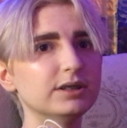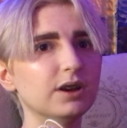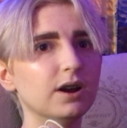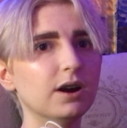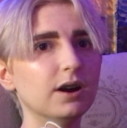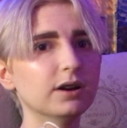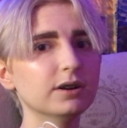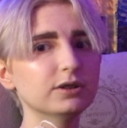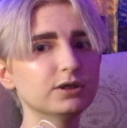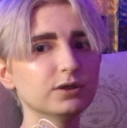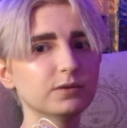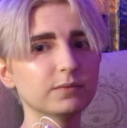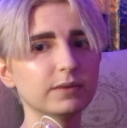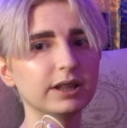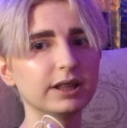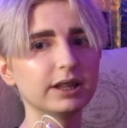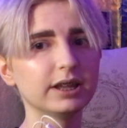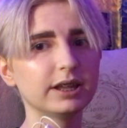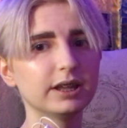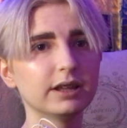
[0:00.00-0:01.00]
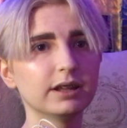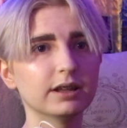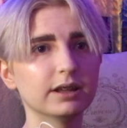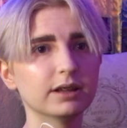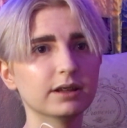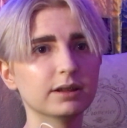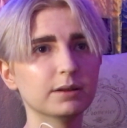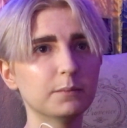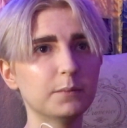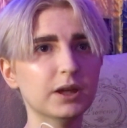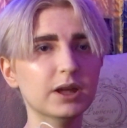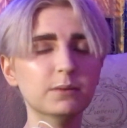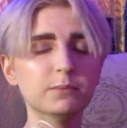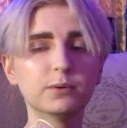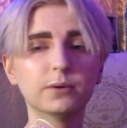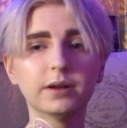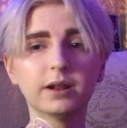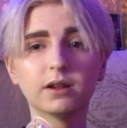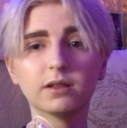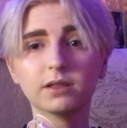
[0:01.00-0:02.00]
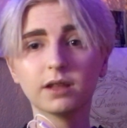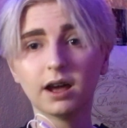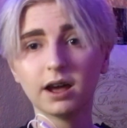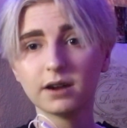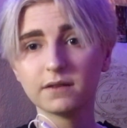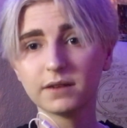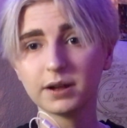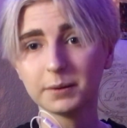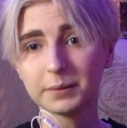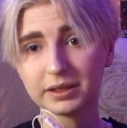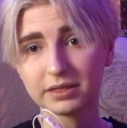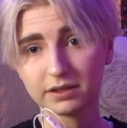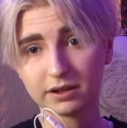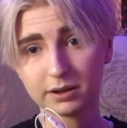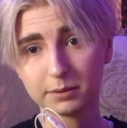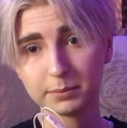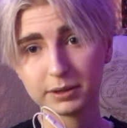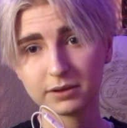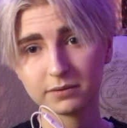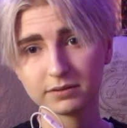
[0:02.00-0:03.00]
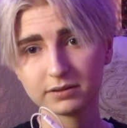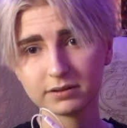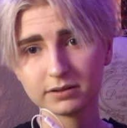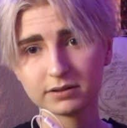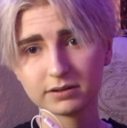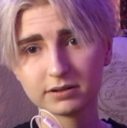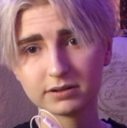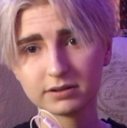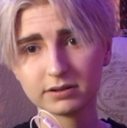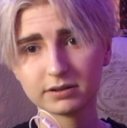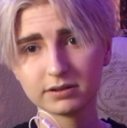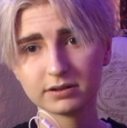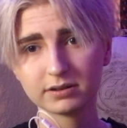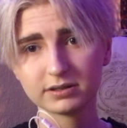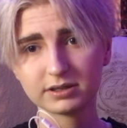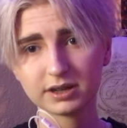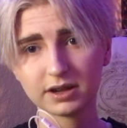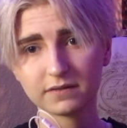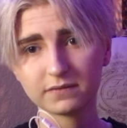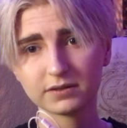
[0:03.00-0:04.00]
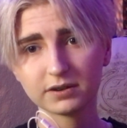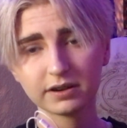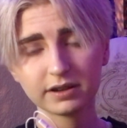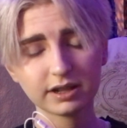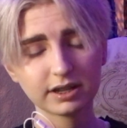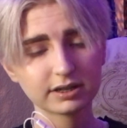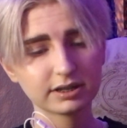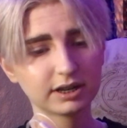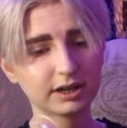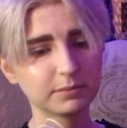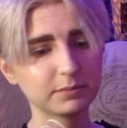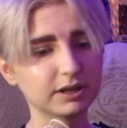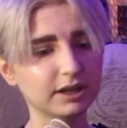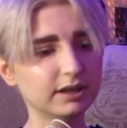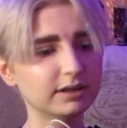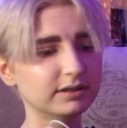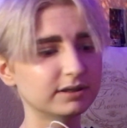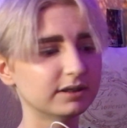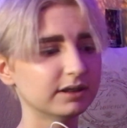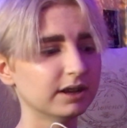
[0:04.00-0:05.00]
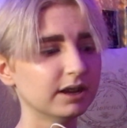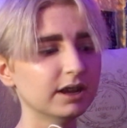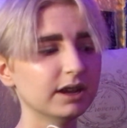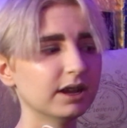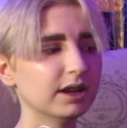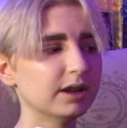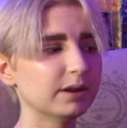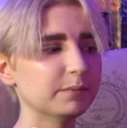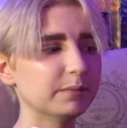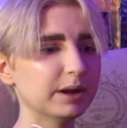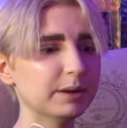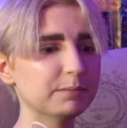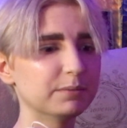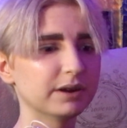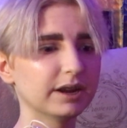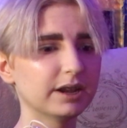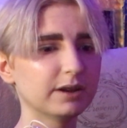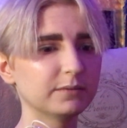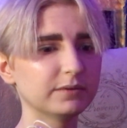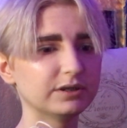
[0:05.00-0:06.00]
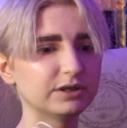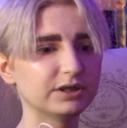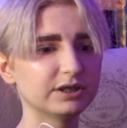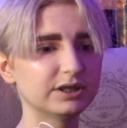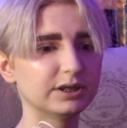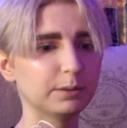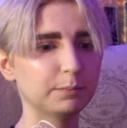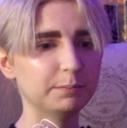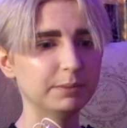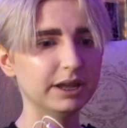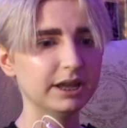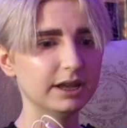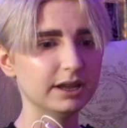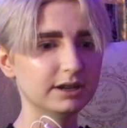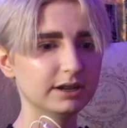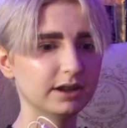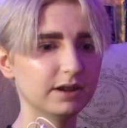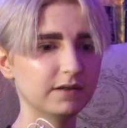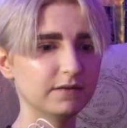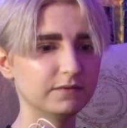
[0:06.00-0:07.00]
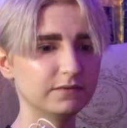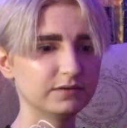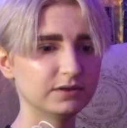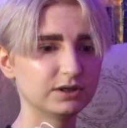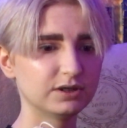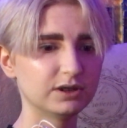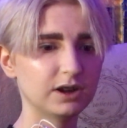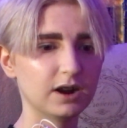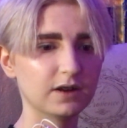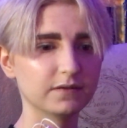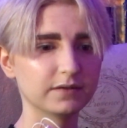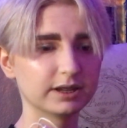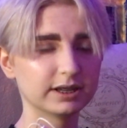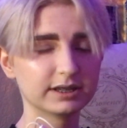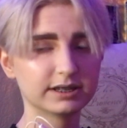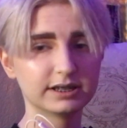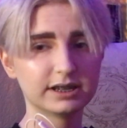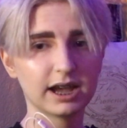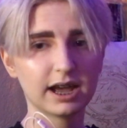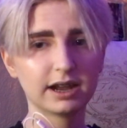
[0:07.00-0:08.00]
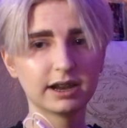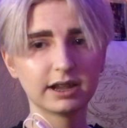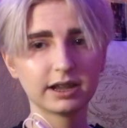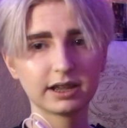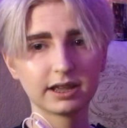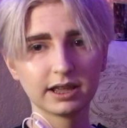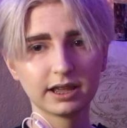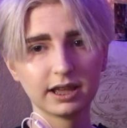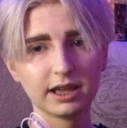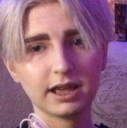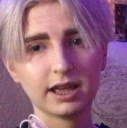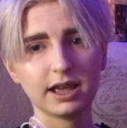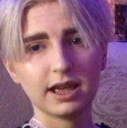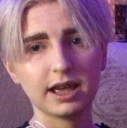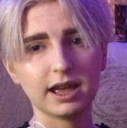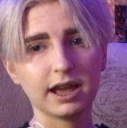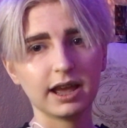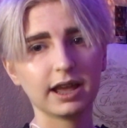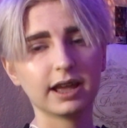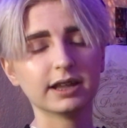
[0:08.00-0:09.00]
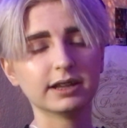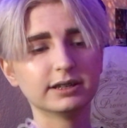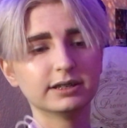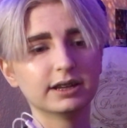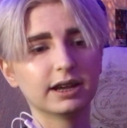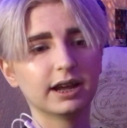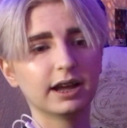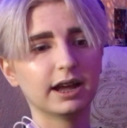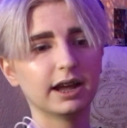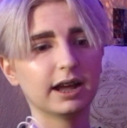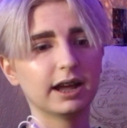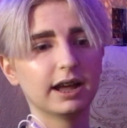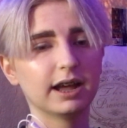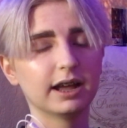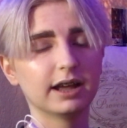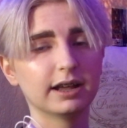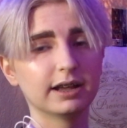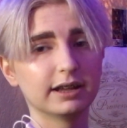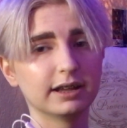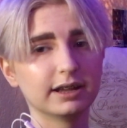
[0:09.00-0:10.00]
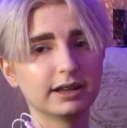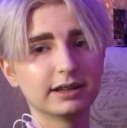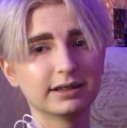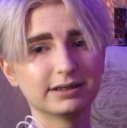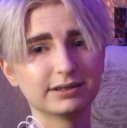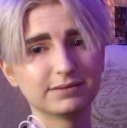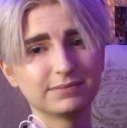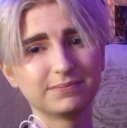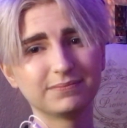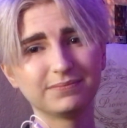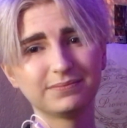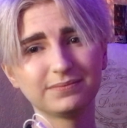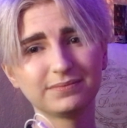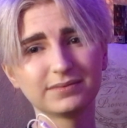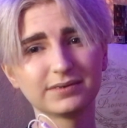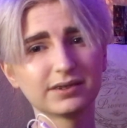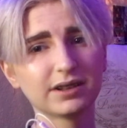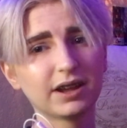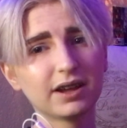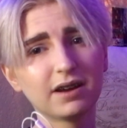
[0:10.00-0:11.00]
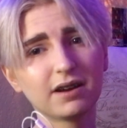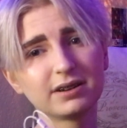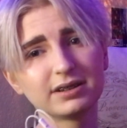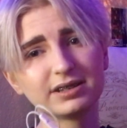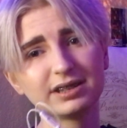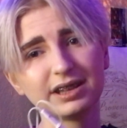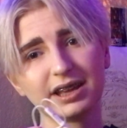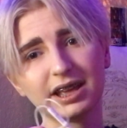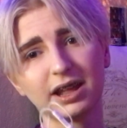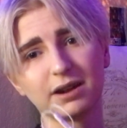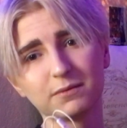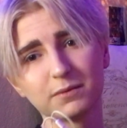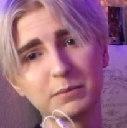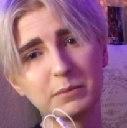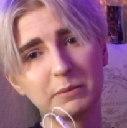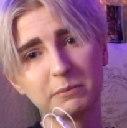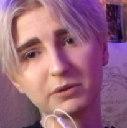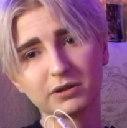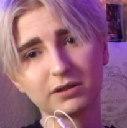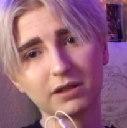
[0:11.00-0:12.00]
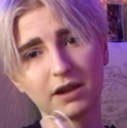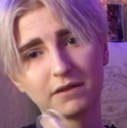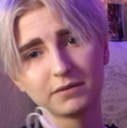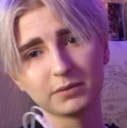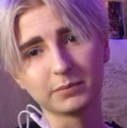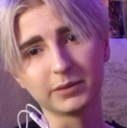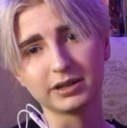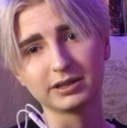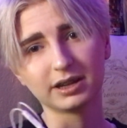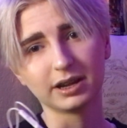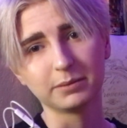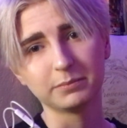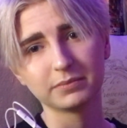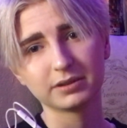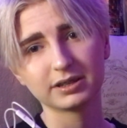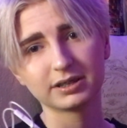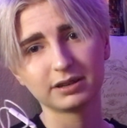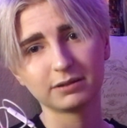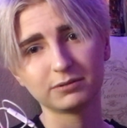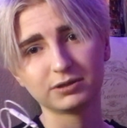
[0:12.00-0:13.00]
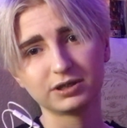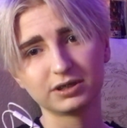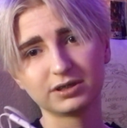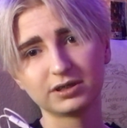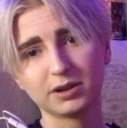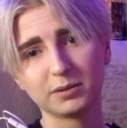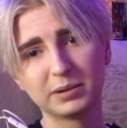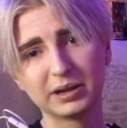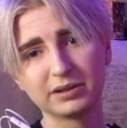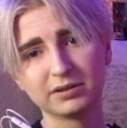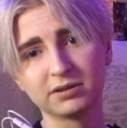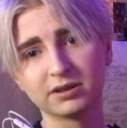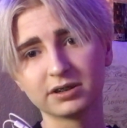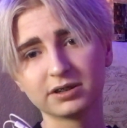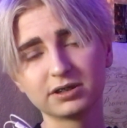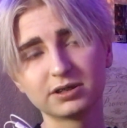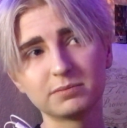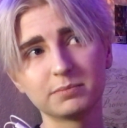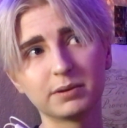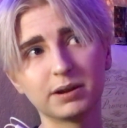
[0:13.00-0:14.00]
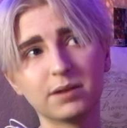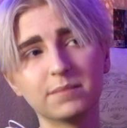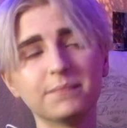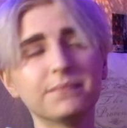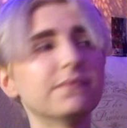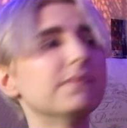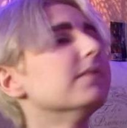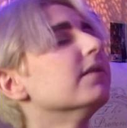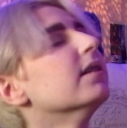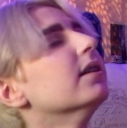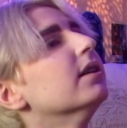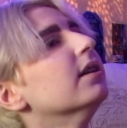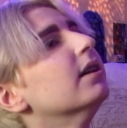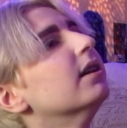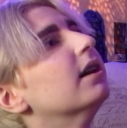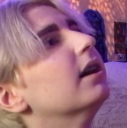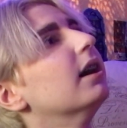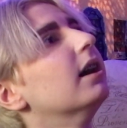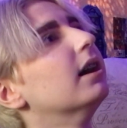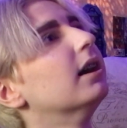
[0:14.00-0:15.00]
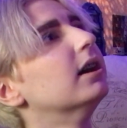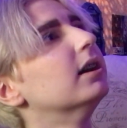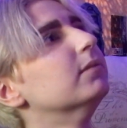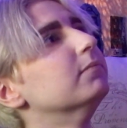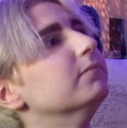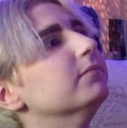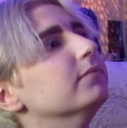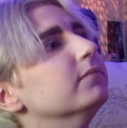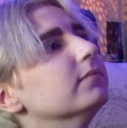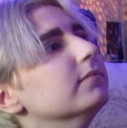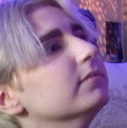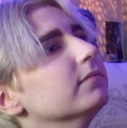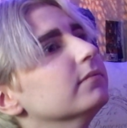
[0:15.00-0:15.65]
it's hard to really pinpoint a lot of how I thought about stuff during that time because my brain was just a pit of starving static and. Uh, I honestly can't remember a lot from that time because I was just so malnourished. But, um,